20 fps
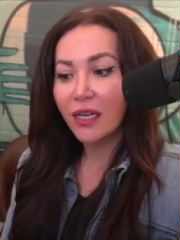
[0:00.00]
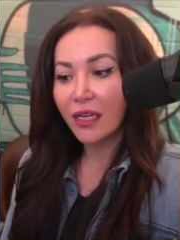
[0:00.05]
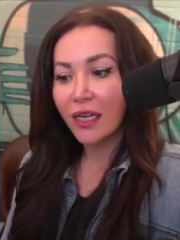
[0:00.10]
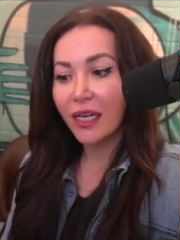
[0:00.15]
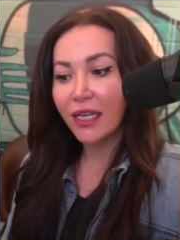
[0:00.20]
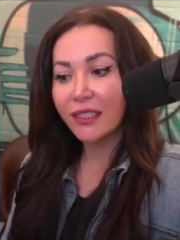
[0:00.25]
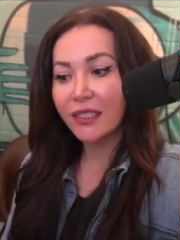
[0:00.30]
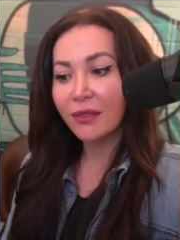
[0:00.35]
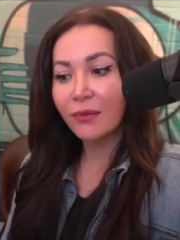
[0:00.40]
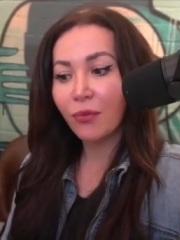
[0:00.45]

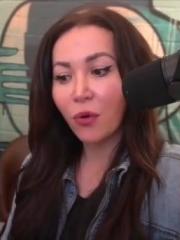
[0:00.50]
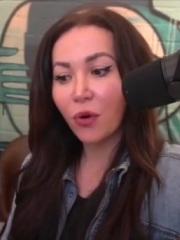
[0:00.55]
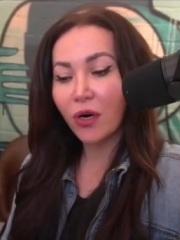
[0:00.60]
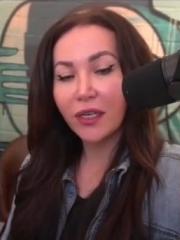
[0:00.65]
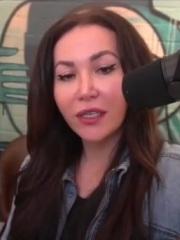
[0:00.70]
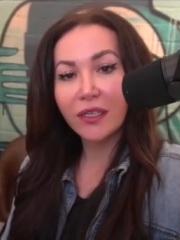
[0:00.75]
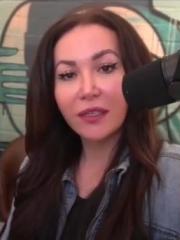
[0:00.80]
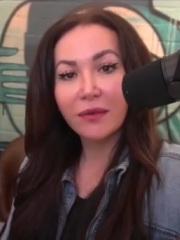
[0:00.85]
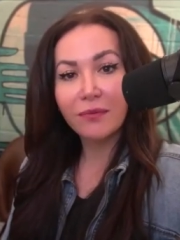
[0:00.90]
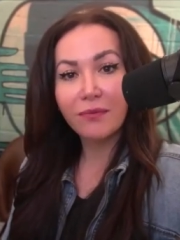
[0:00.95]
it's
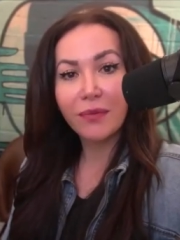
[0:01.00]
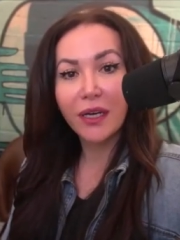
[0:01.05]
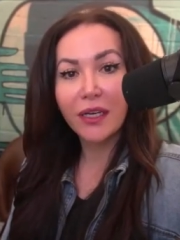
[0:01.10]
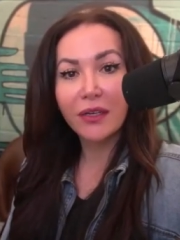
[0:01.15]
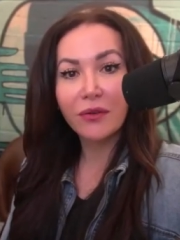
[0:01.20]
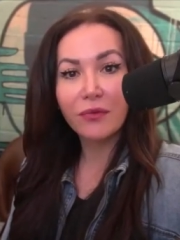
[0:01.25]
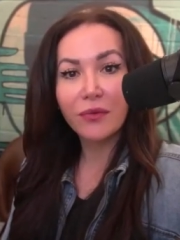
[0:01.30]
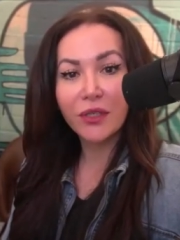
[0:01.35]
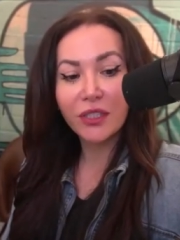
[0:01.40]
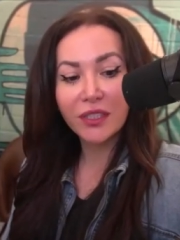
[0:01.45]
important,
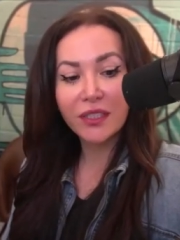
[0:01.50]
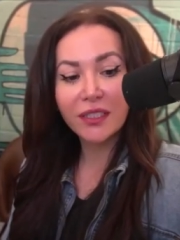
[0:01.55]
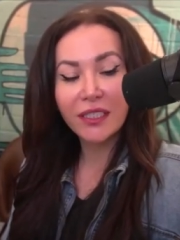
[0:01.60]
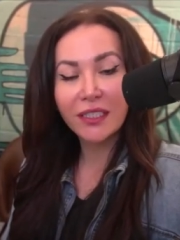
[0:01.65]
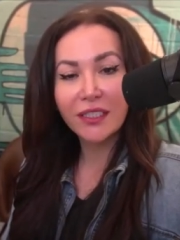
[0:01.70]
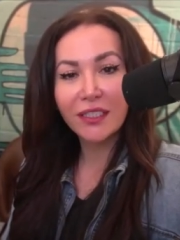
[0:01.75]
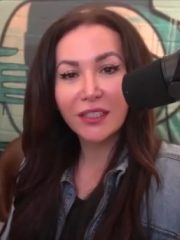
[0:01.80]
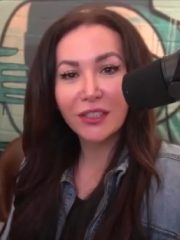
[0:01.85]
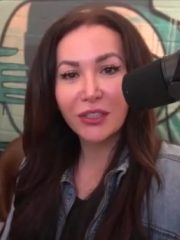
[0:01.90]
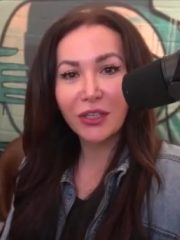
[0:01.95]
but we just
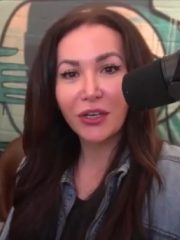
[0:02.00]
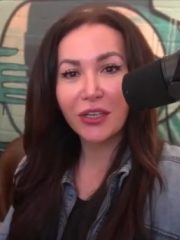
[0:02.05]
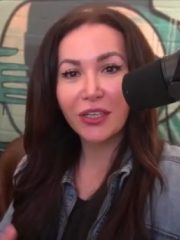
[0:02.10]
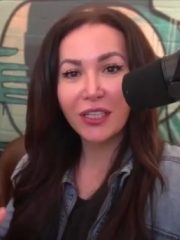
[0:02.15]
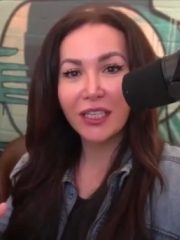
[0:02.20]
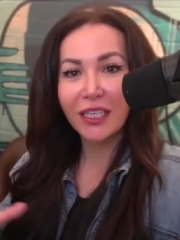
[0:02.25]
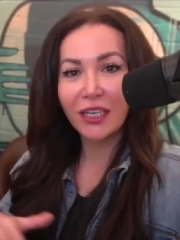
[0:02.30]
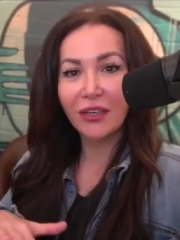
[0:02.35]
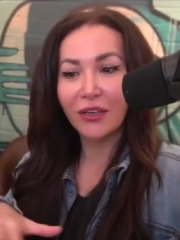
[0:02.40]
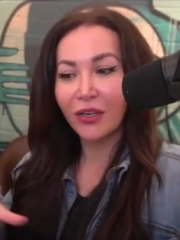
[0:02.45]
need to start
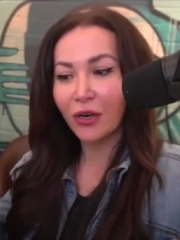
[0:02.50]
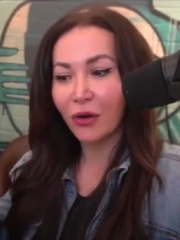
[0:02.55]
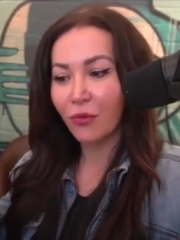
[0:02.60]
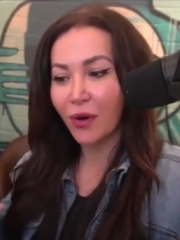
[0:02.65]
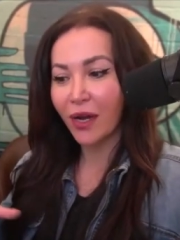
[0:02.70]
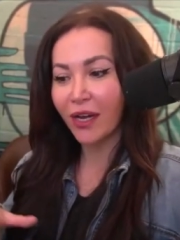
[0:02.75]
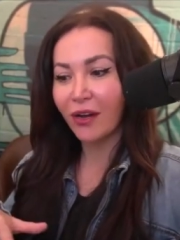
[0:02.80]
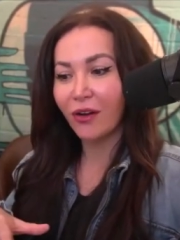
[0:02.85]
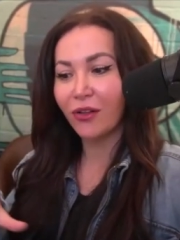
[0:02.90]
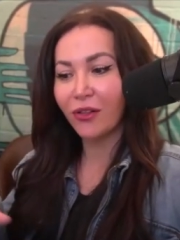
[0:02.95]
clearing
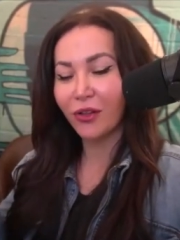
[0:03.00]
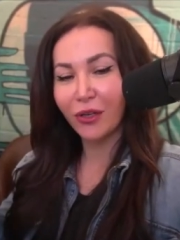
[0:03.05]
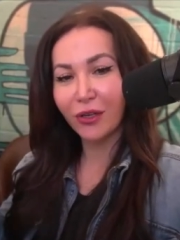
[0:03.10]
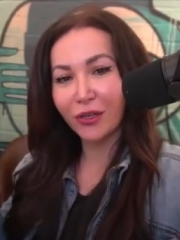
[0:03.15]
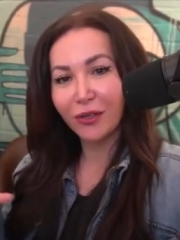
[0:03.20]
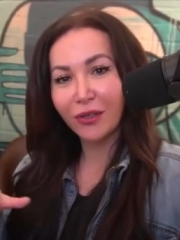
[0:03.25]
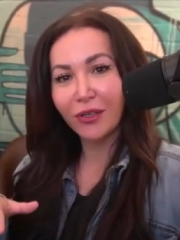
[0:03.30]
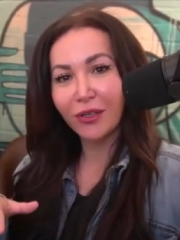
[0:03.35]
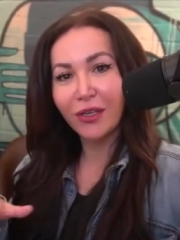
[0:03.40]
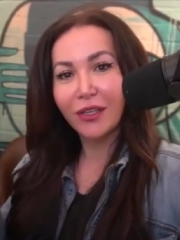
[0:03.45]
away all
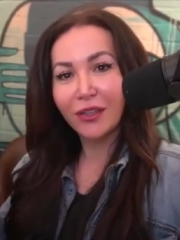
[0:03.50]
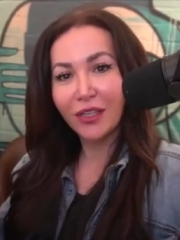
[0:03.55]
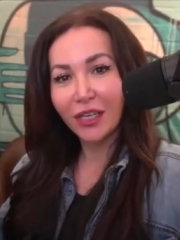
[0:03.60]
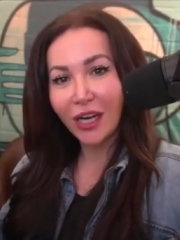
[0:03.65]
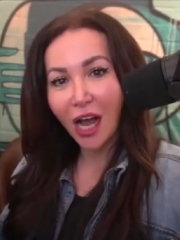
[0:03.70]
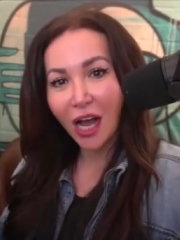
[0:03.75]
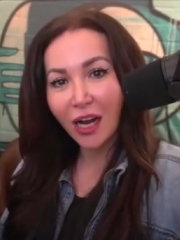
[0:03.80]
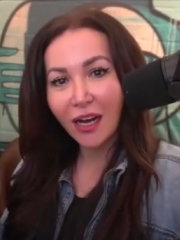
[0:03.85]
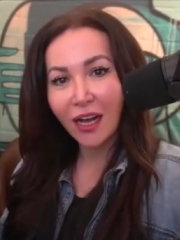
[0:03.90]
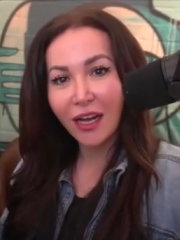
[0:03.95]
the
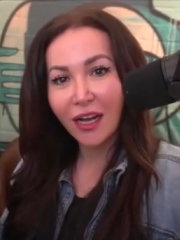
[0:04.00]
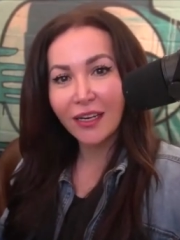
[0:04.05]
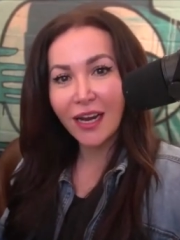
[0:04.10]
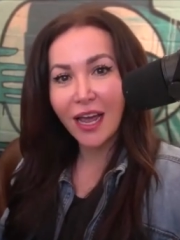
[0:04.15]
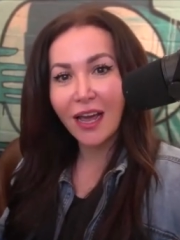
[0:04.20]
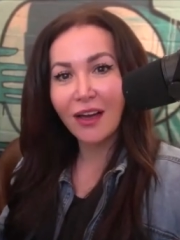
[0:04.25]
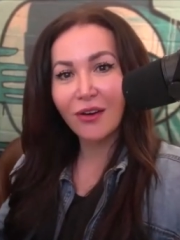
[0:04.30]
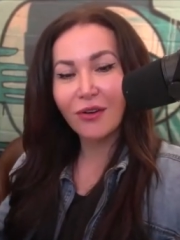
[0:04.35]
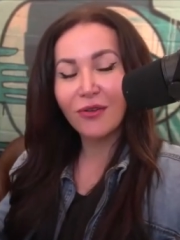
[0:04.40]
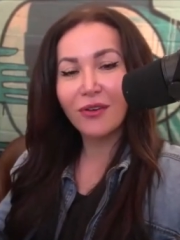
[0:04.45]
caca
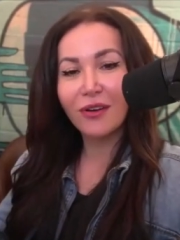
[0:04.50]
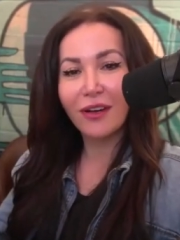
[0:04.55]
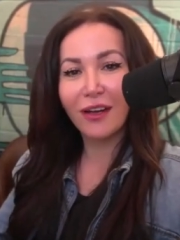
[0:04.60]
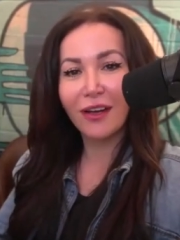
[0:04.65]
now